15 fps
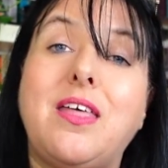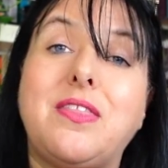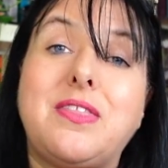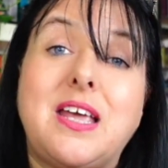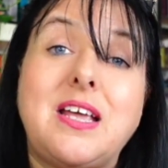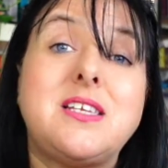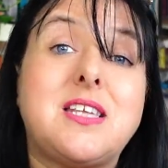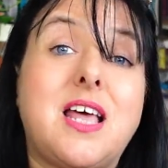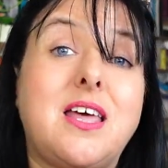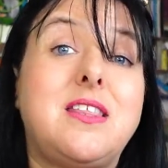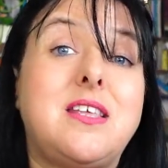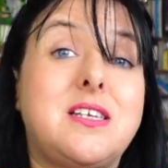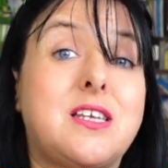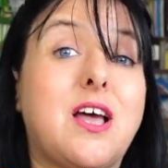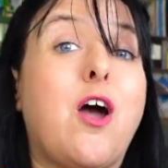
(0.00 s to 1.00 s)
Things like
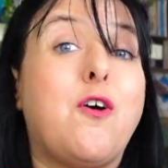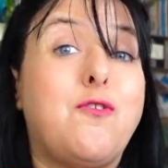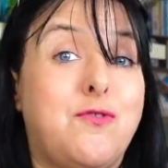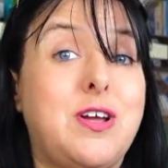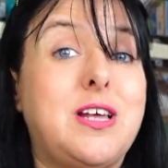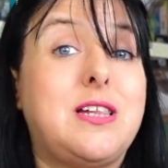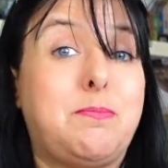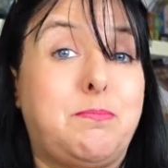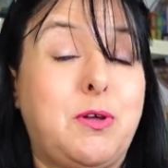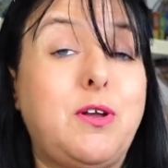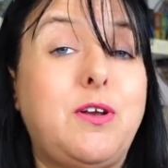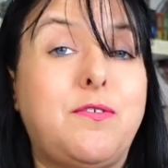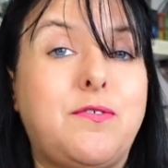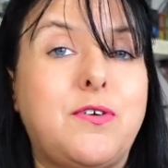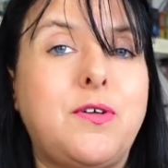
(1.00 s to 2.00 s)
this are really
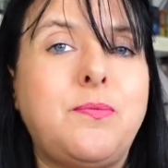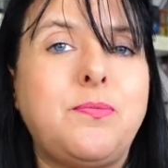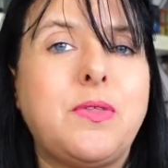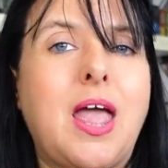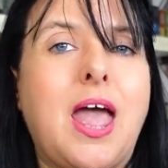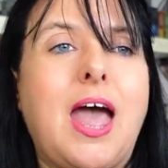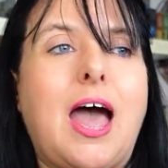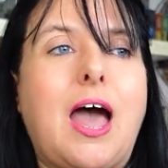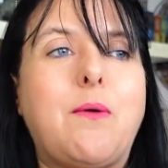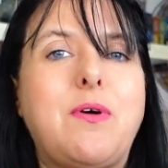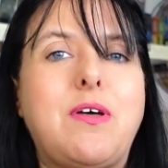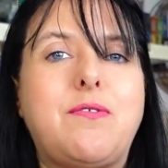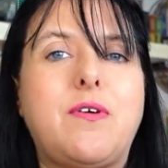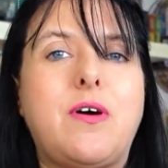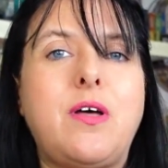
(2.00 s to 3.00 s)
beautiful.
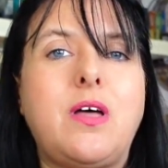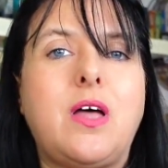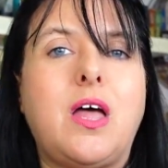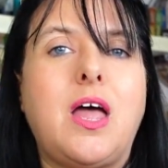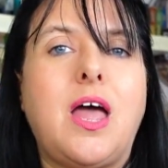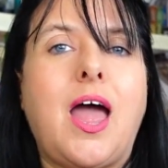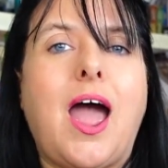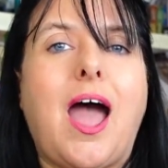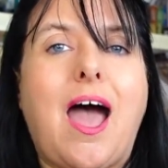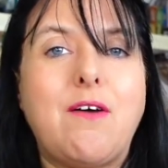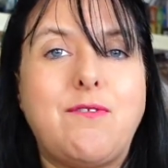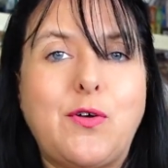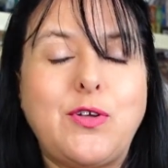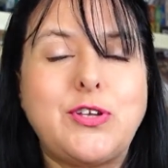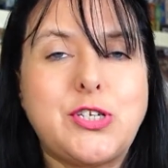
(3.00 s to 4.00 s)
However,
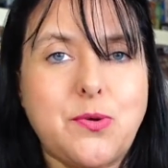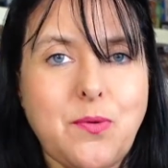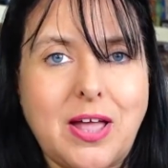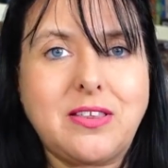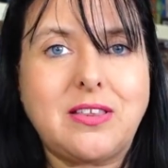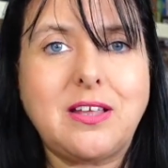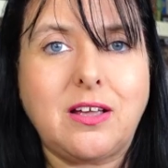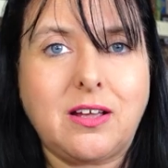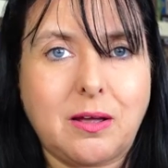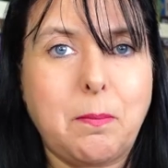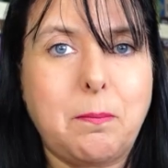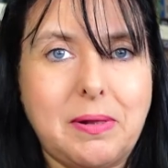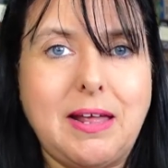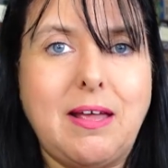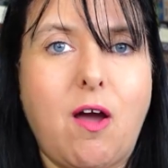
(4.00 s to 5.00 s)
I've also had the
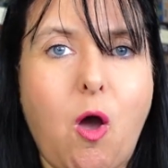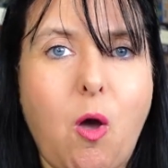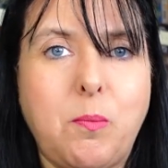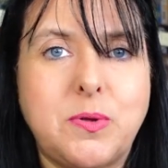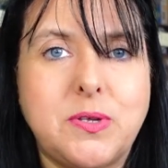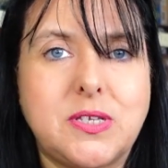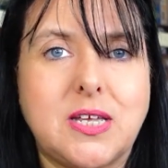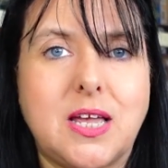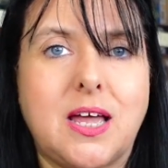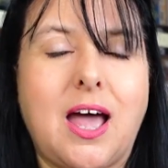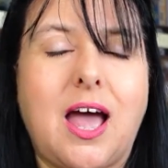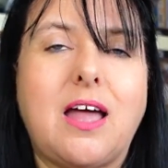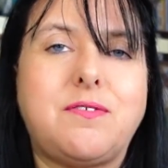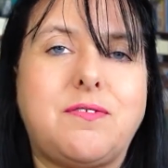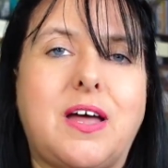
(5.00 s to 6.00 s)
complete opposite.
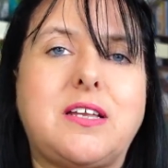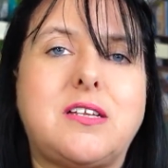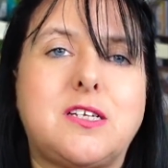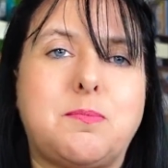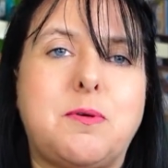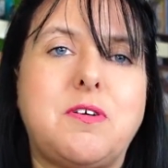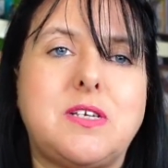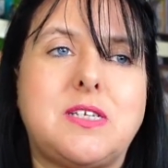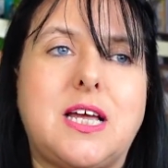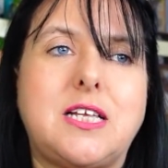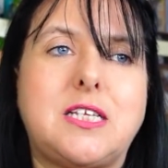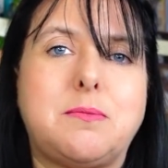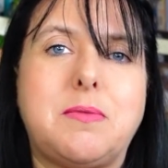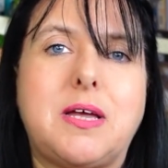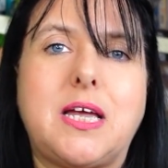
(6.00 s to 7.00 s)
I've had spirits say
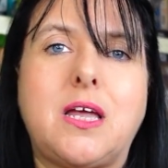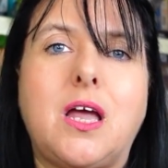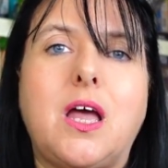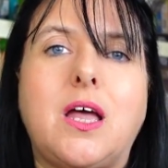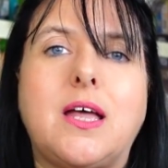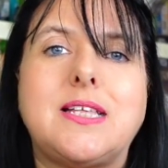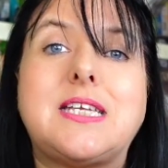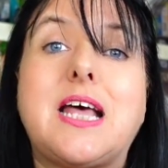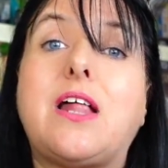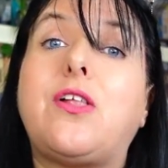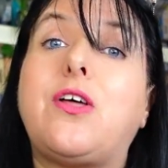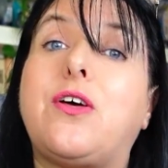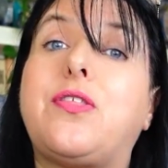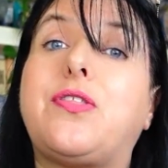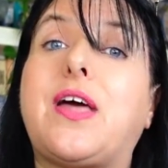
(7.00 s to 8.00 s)
to me, tell
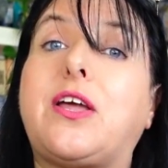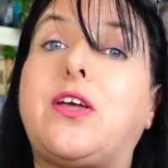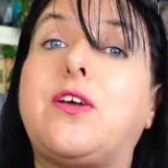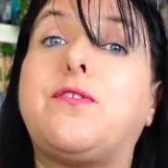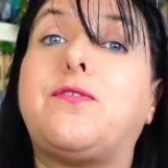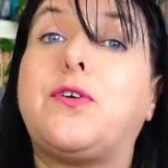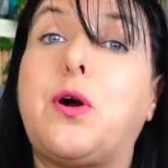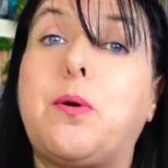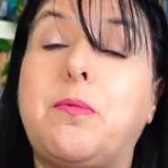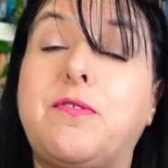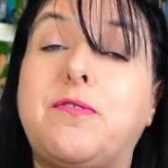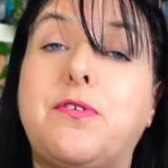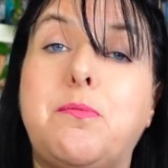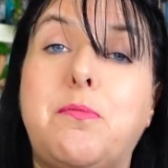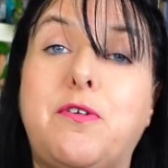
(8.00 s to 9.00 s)
her thank you for coming
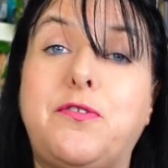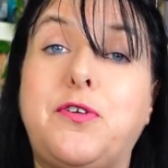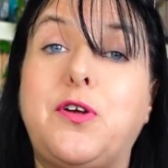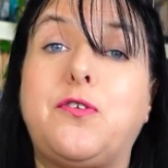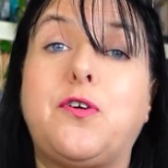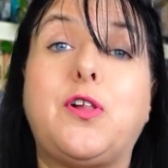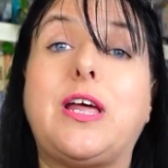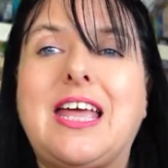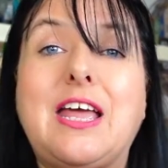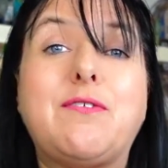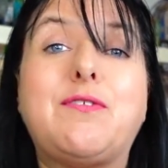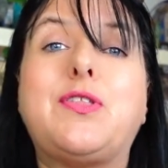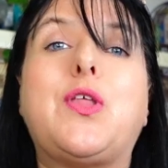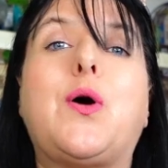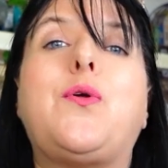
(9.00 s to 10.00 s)
for my funeral.
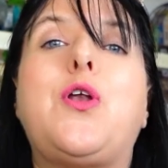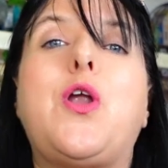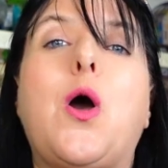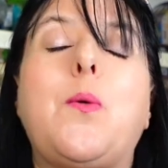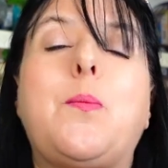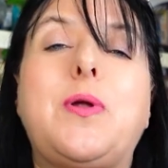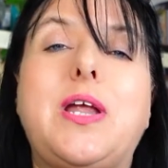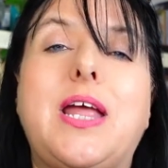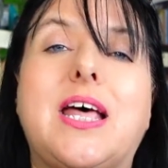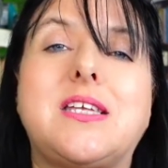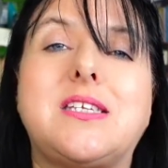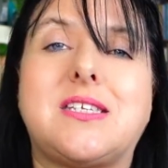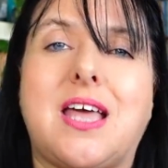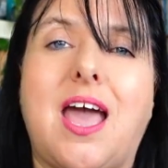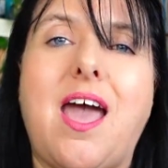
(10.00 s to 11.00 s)
Even though nobody
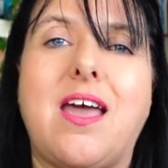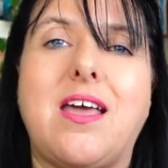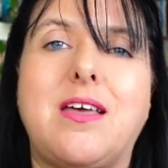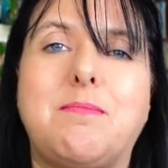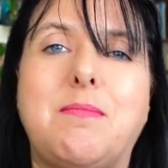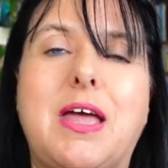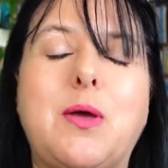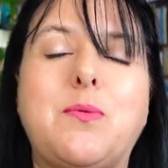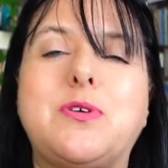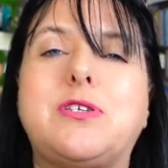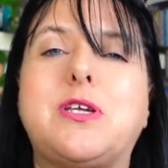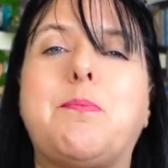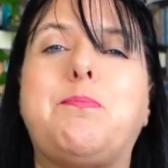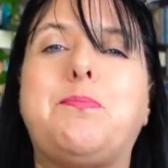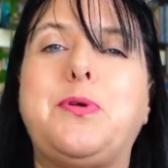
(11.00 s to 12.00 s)
else came, it was
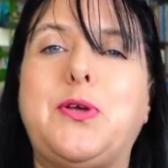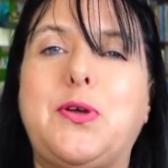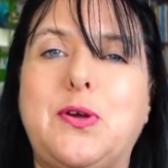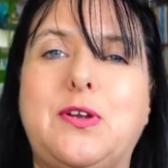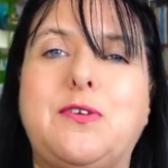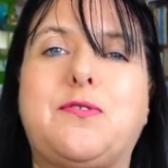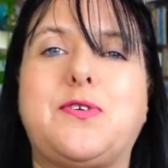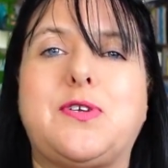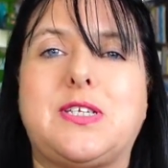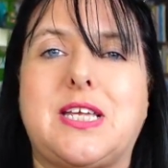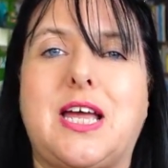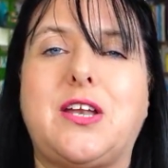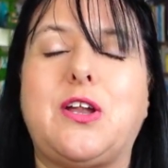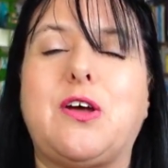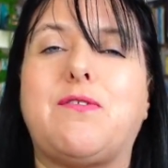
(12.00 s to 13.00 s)
a beautiful
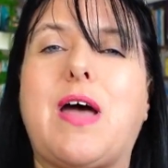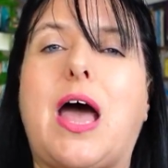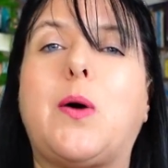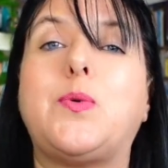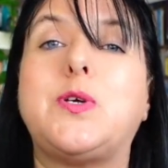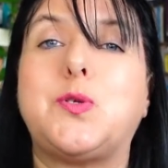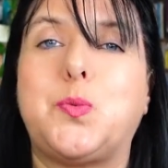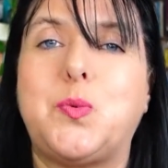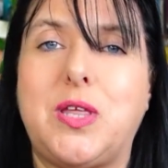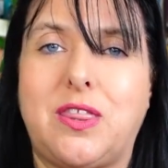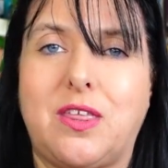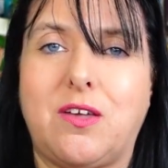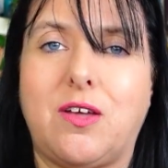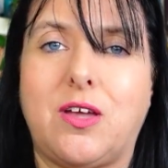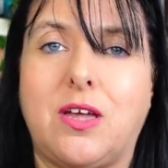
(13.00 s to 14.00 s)
send-off. I was with
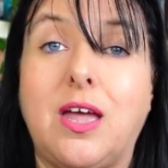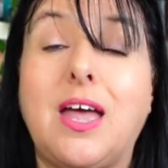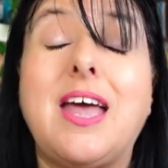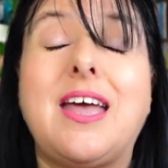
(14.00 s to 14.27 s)
her.